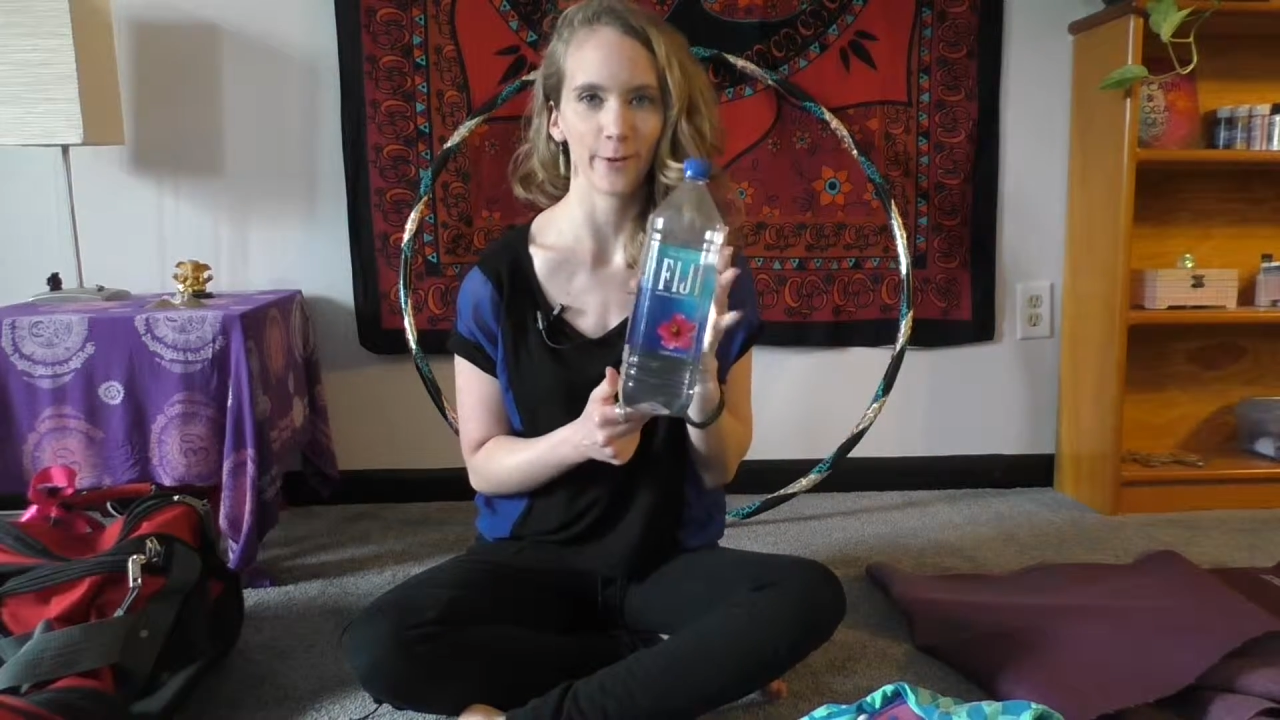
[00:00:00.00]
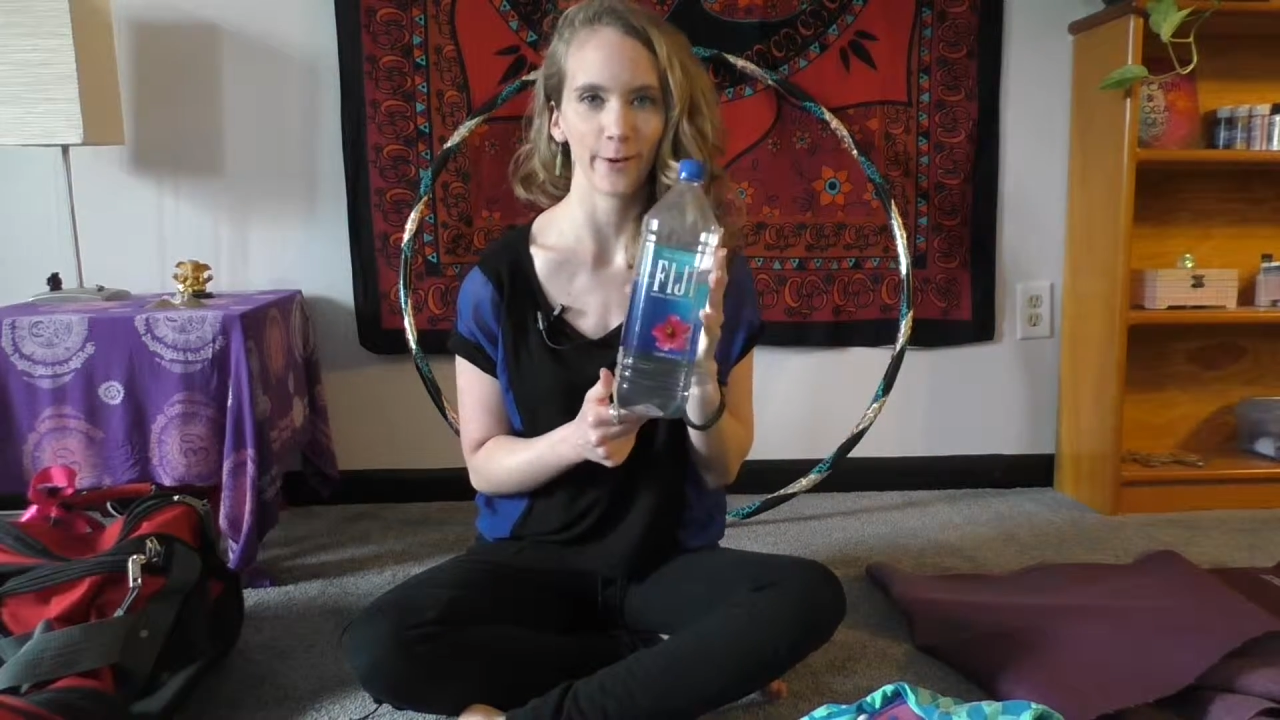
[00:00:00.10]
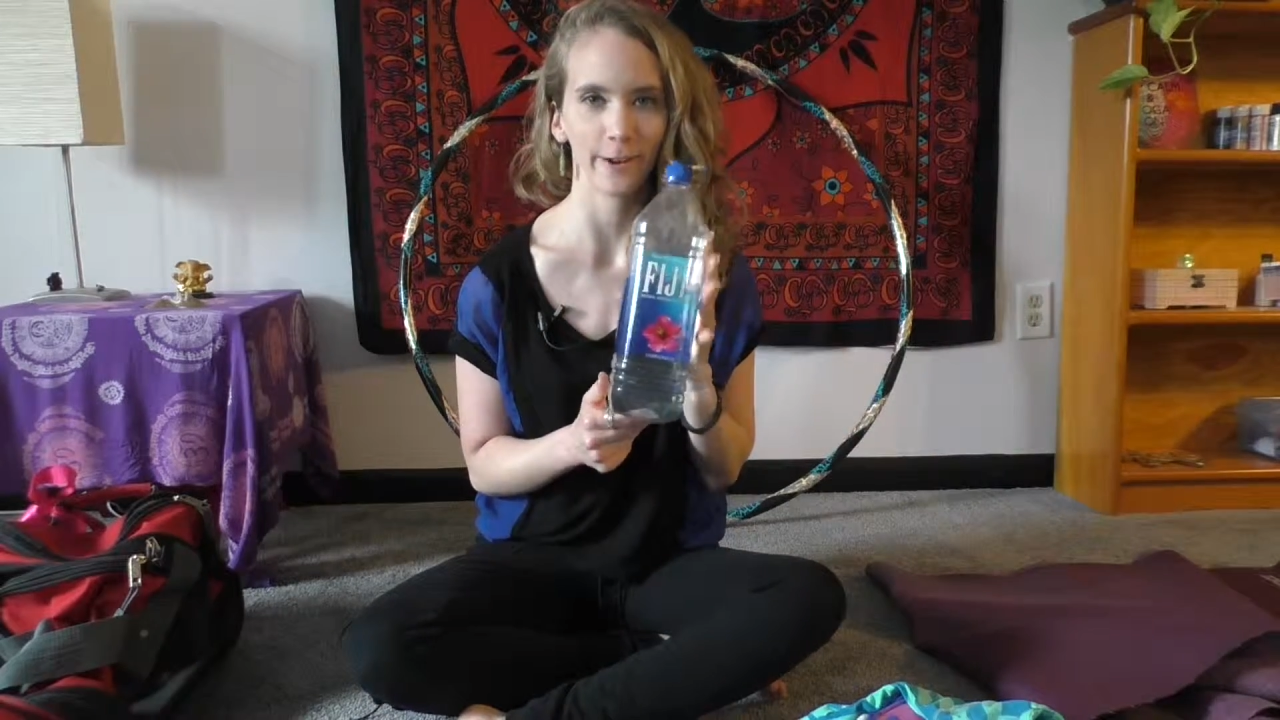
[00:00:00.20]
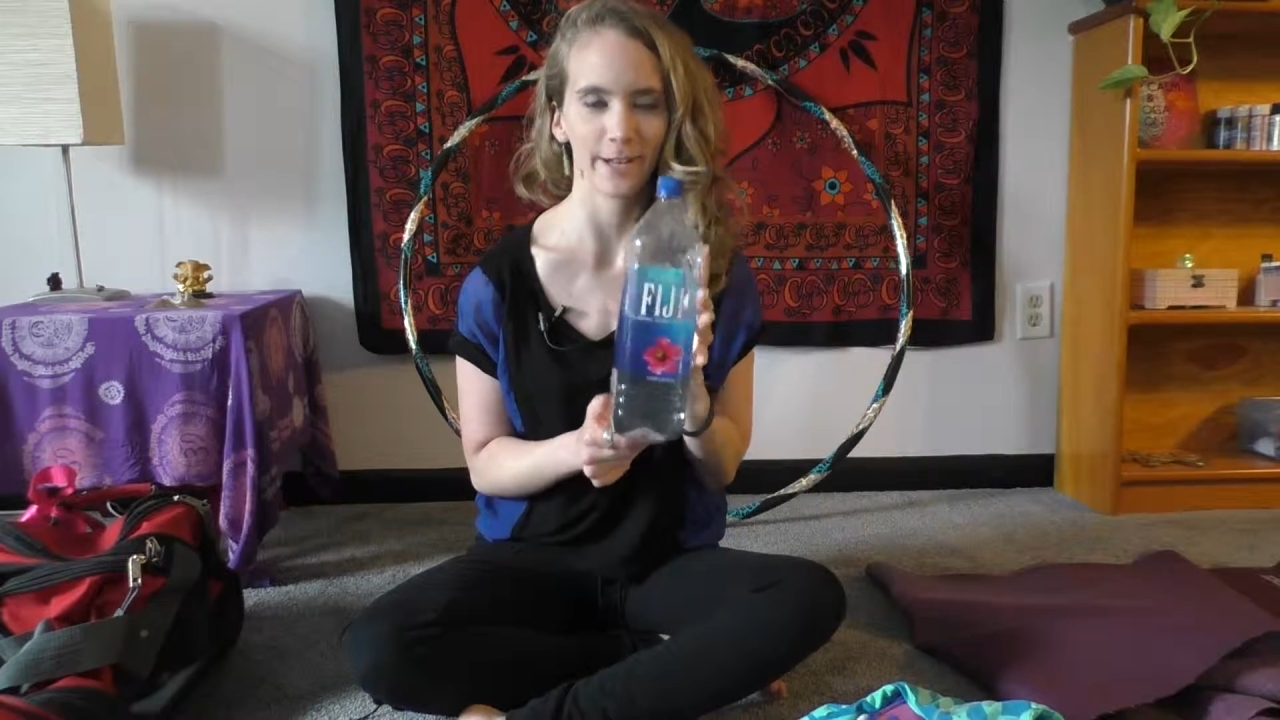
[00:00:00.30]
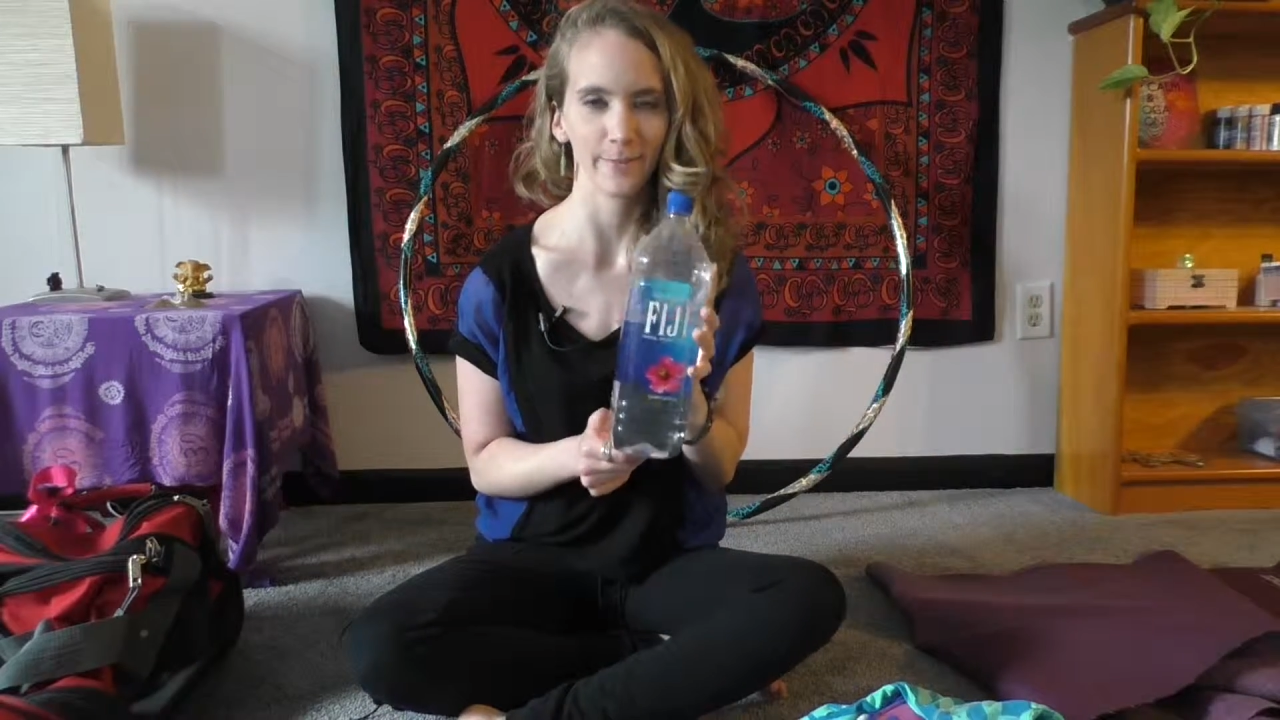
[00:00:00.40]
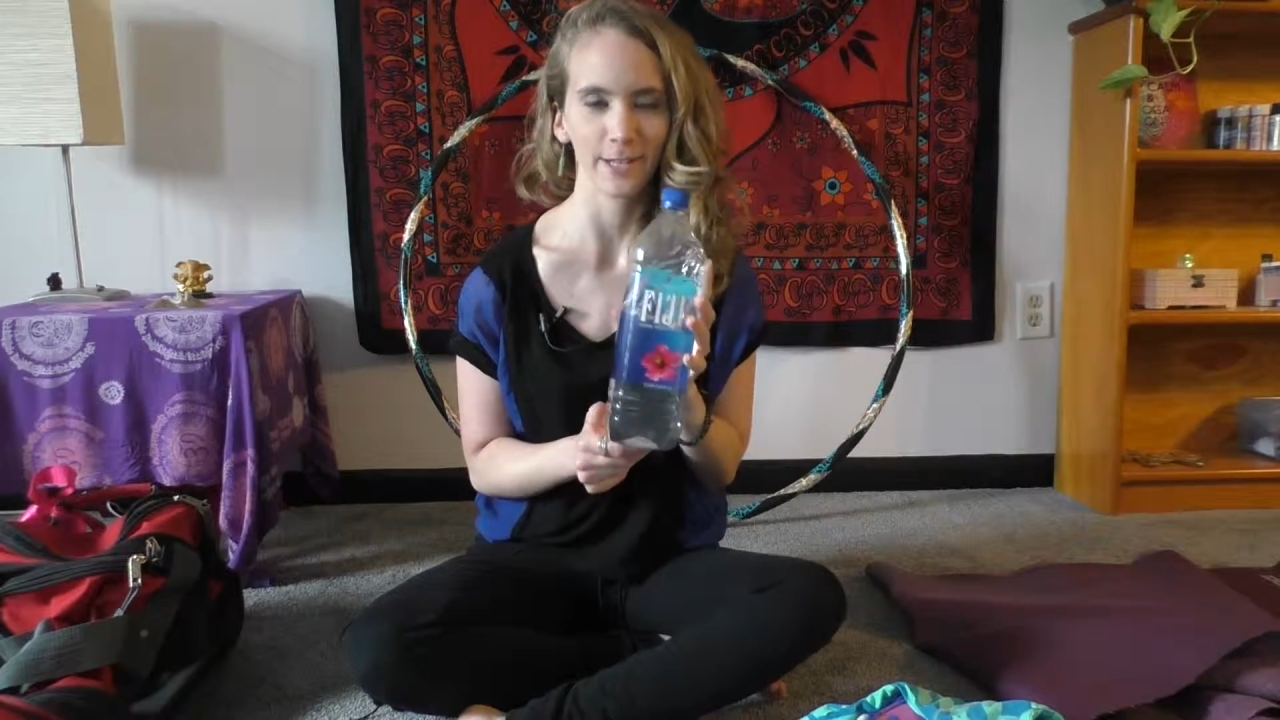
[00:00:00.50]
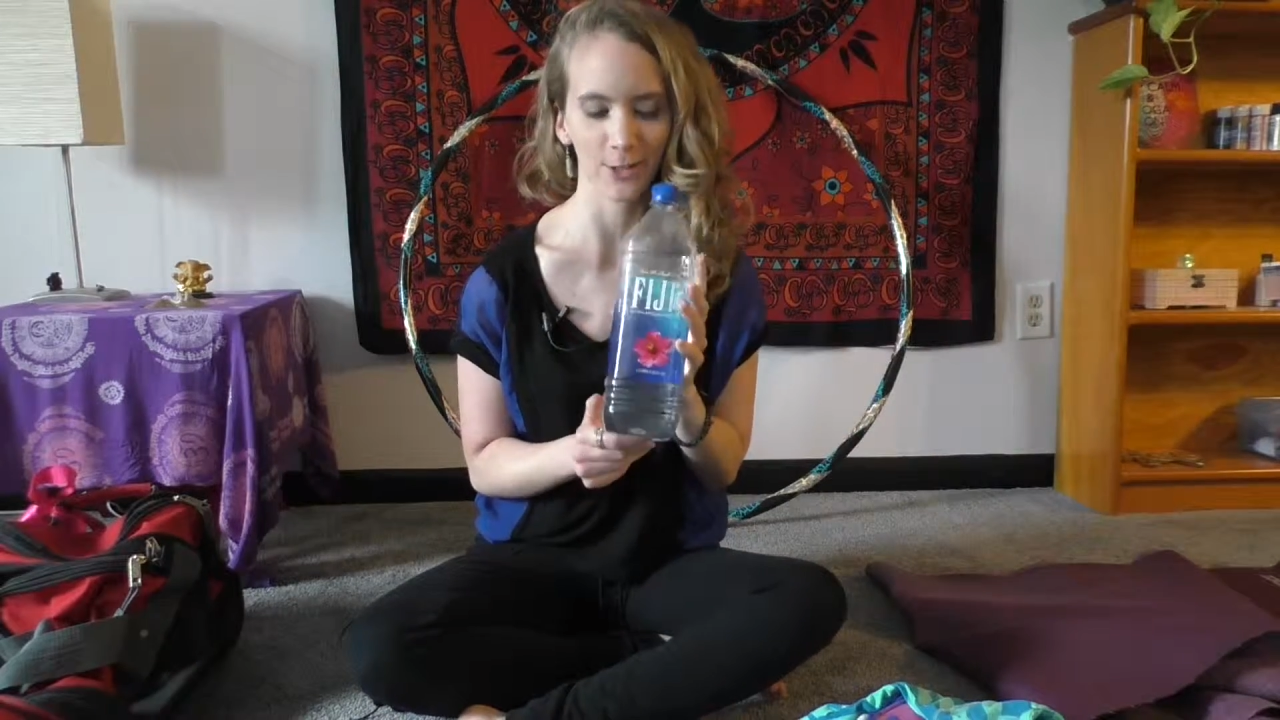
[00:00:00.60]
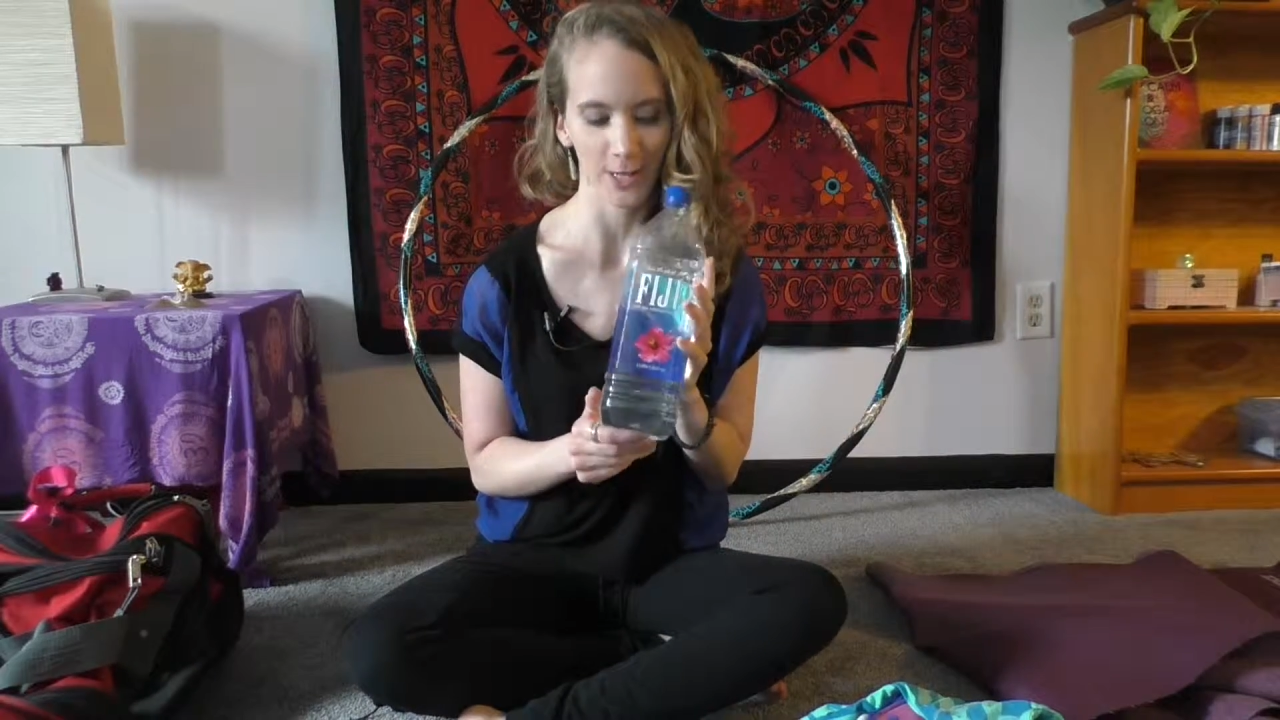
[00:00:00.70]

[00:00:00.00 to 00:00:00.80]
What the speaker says: already been